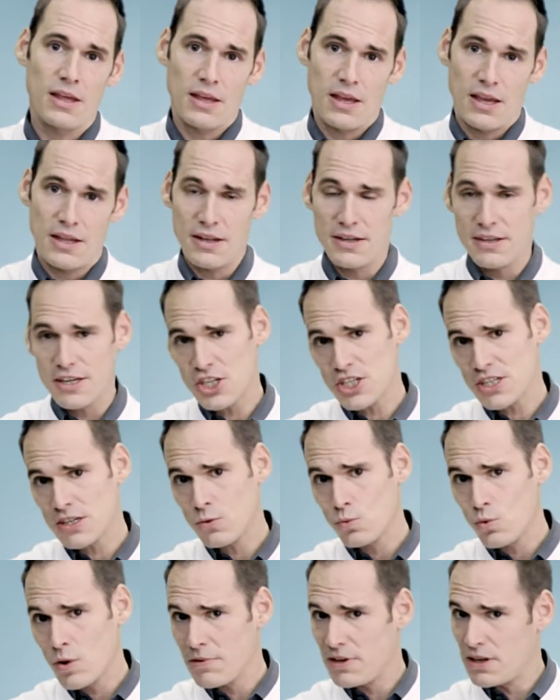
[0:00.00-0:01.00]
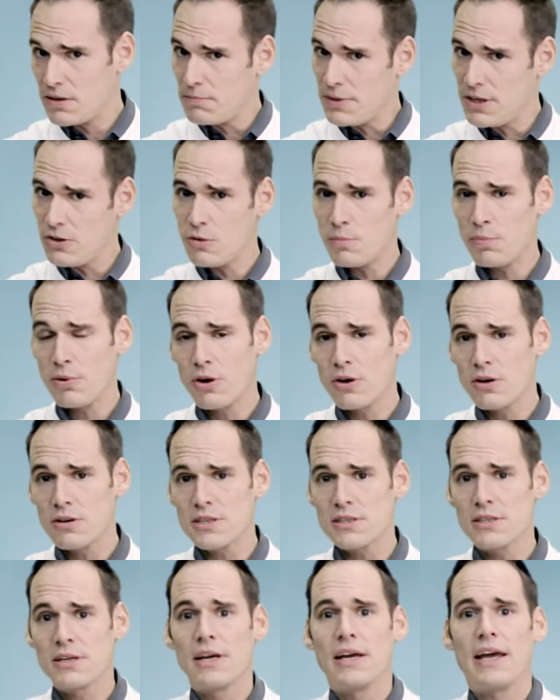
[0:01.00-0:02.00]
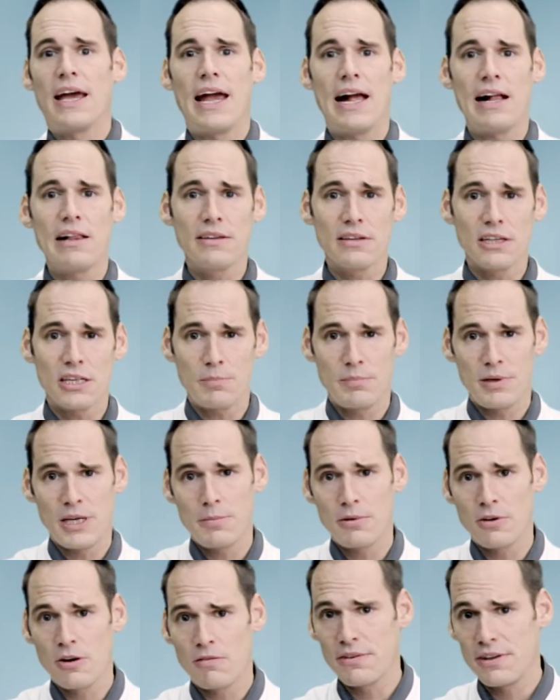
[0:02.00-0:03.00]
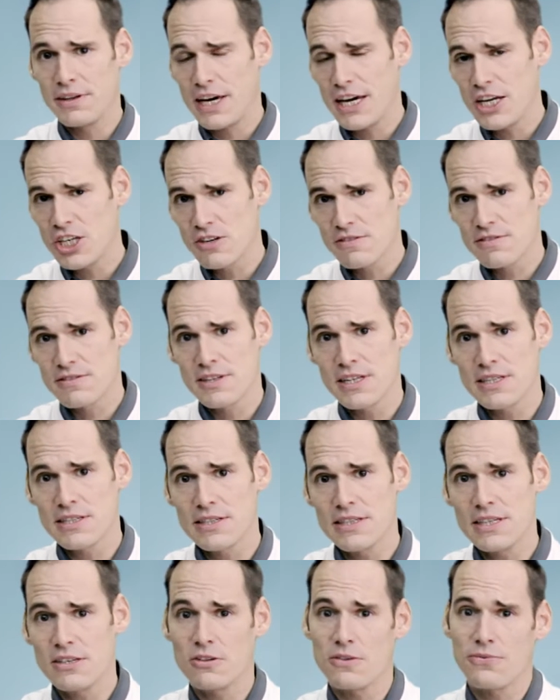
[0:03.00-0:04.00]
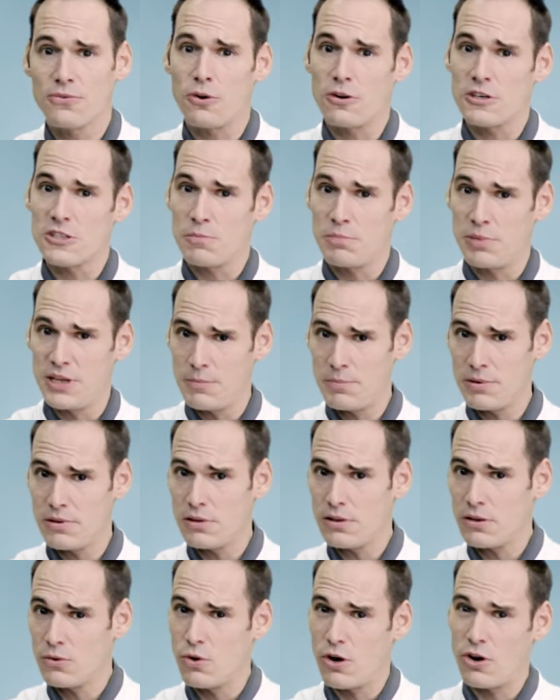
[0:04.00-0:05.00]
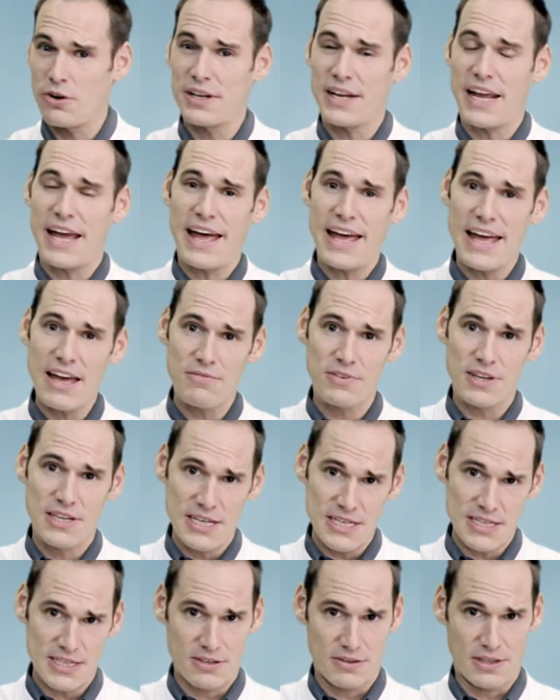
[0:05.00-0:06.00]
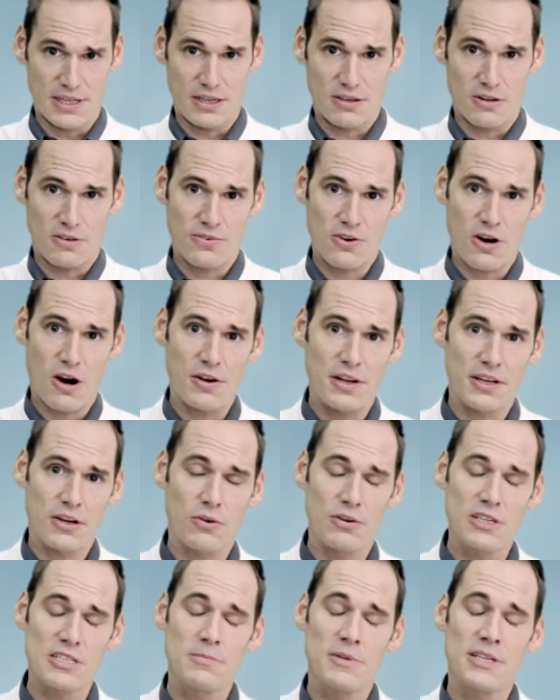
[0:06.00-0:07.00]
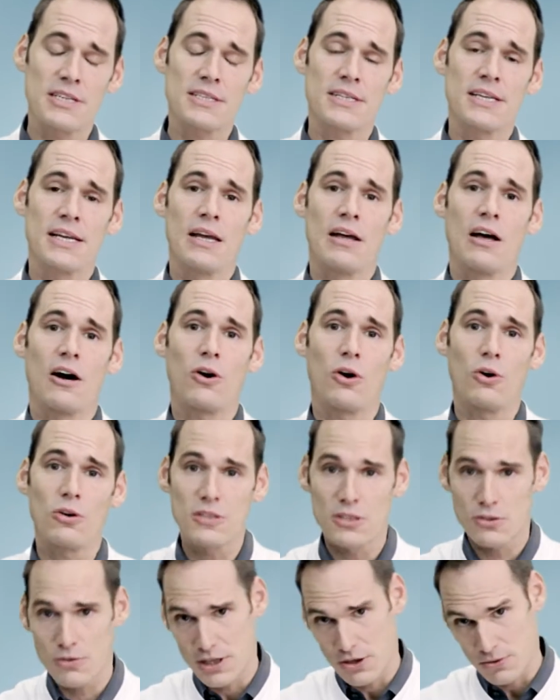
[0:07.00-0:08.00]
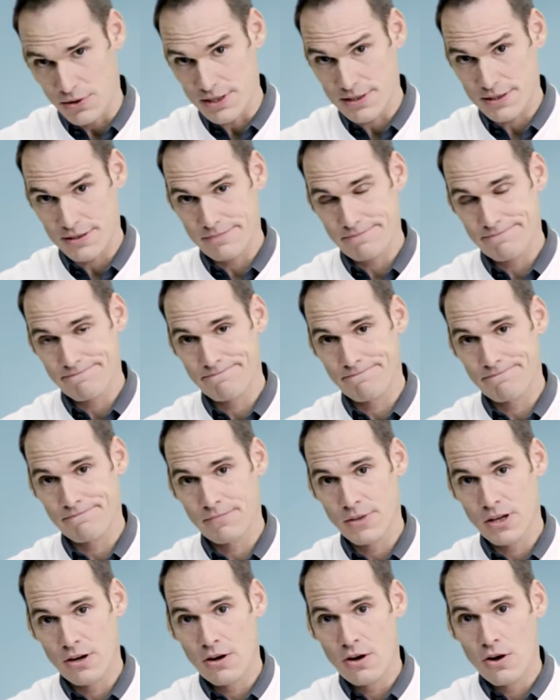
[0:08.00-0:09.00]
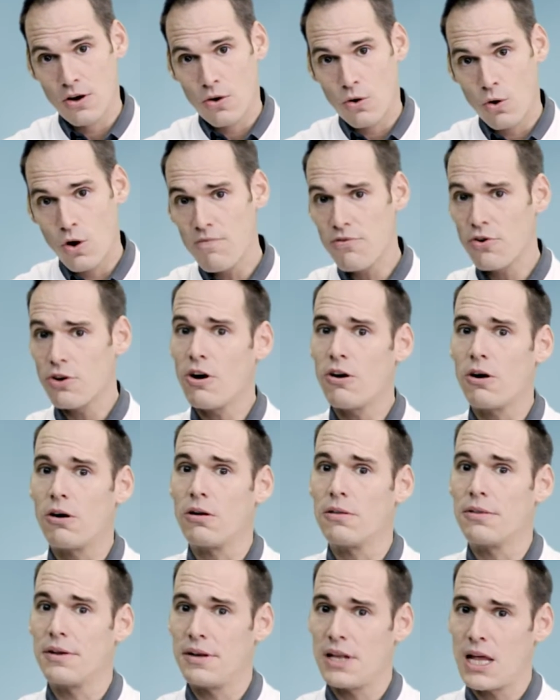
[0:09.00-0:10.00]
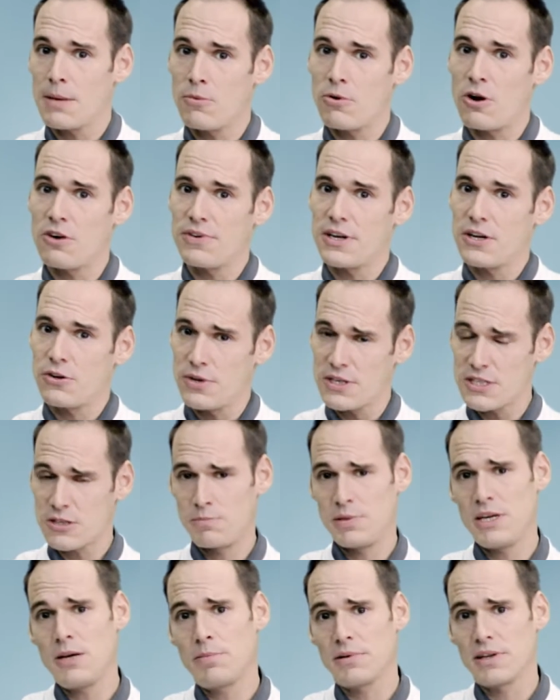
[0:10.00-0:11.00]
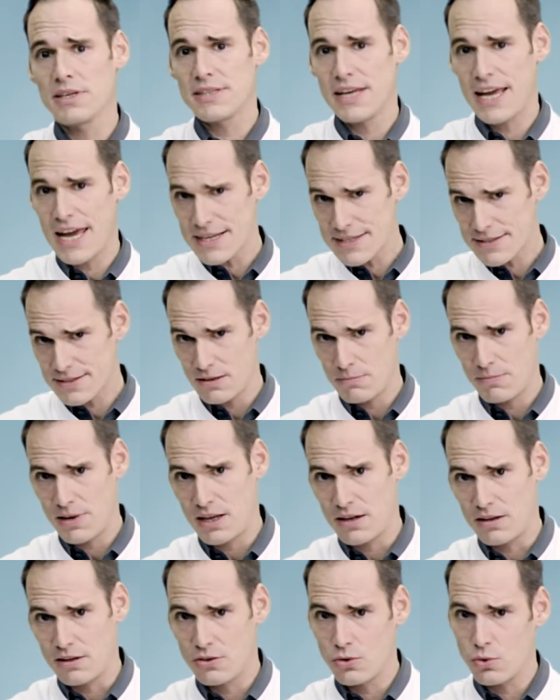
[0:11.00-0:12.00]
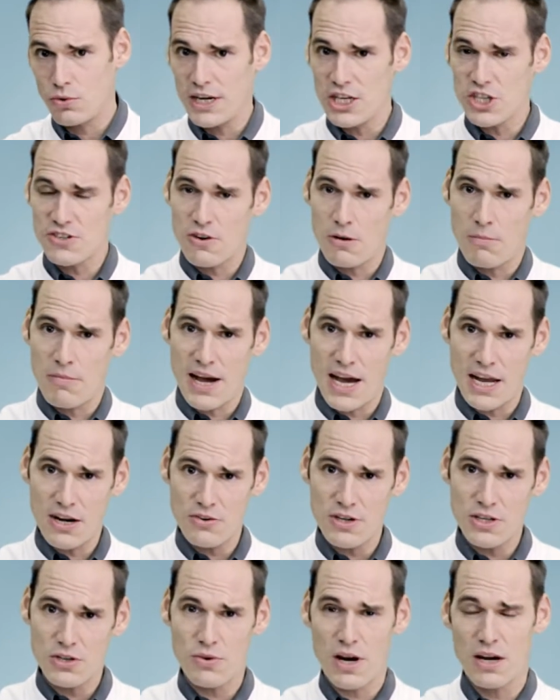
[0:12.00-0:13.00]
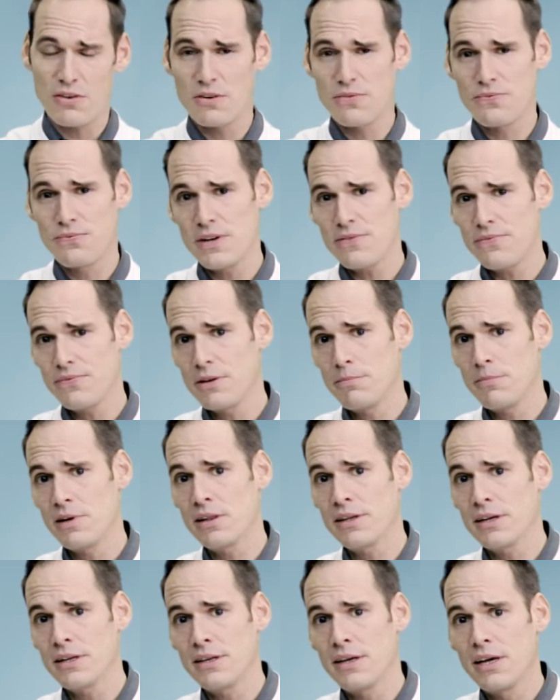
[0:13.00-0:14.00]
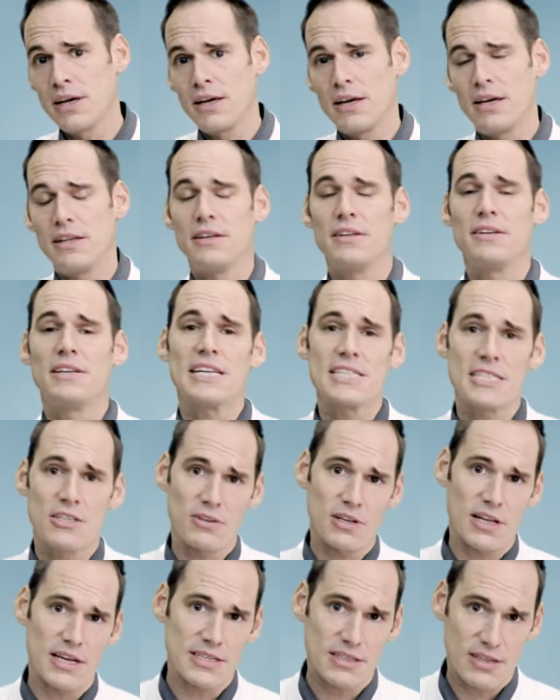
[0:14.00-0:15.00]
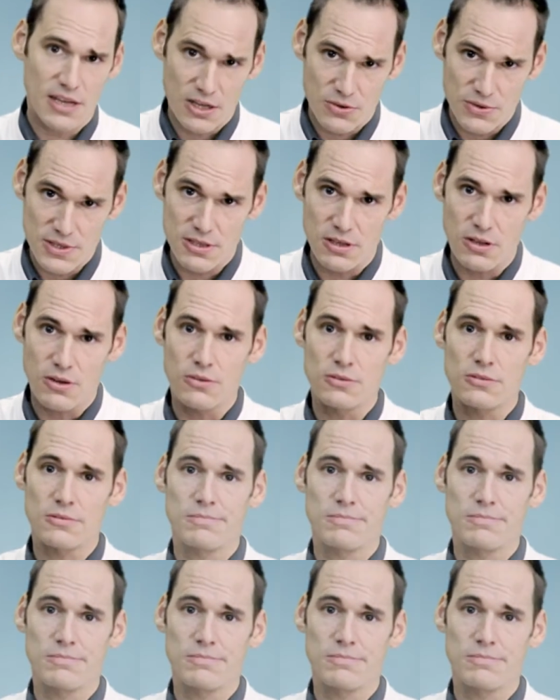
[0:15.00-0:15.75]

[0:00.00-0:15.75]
In addition, women in menopause, elderly people the age of 60, and of course people who already have a history of cardiac arrhythmias are also at risk. Overall, the number of at-risk people is estimated to range from 100 to 150 million in industrialized countries alone.